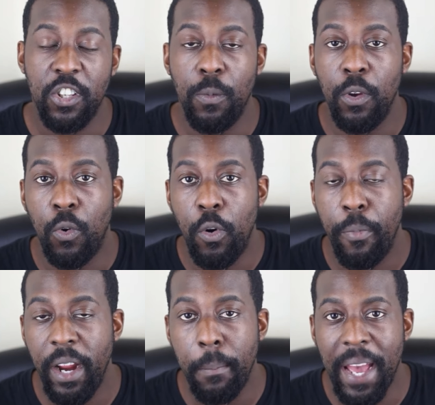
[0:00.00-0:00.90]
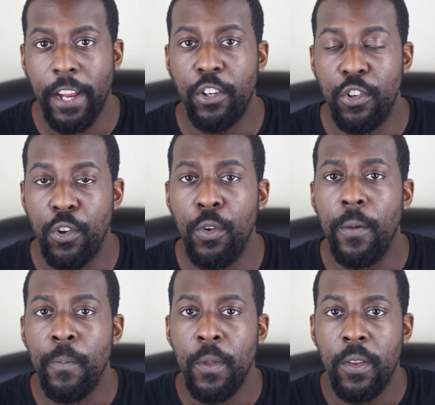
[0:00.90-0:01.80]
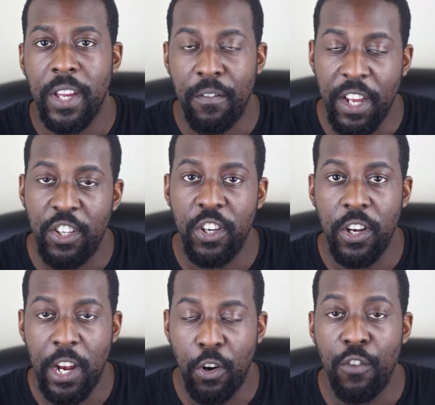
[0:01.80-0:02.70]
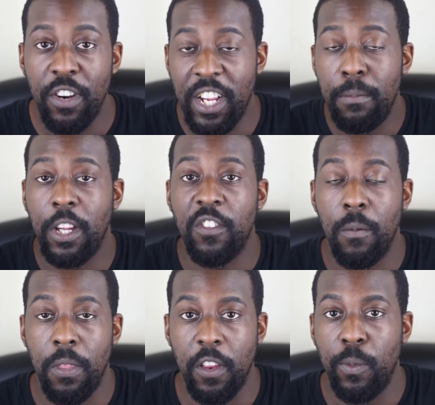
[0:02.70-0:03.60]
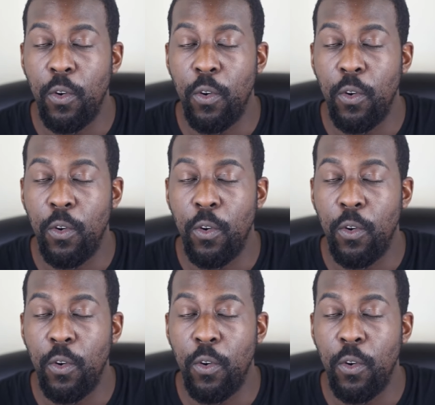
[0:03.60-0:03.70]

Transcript: So we all bring baggage to salvation, and God redeems us from this.